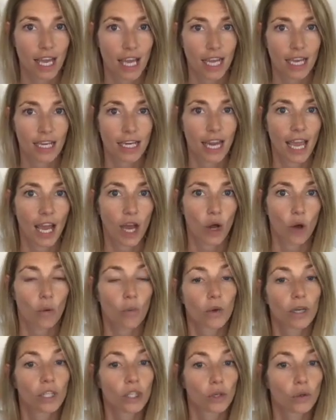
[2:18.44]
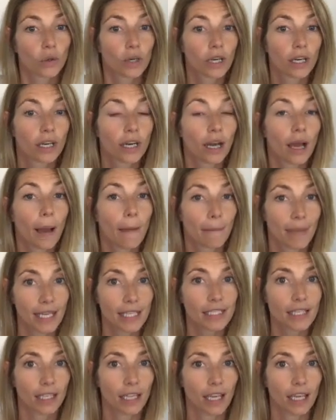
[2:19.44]
Now, when your
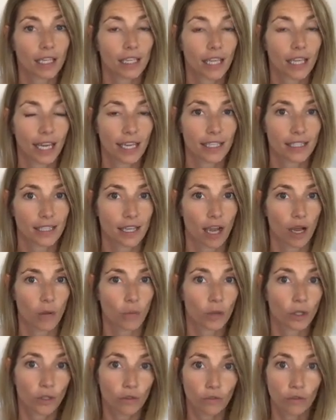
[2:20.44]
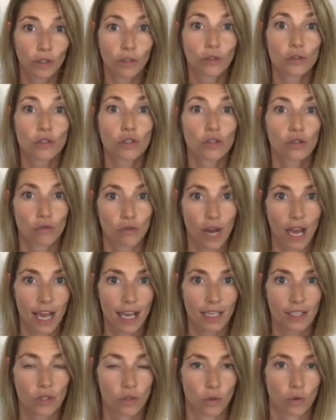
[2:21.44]
amygdala lights up, when you feel
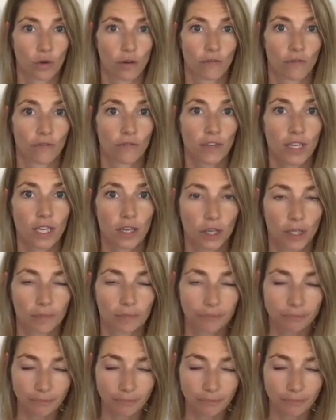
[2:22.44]
stress or fear,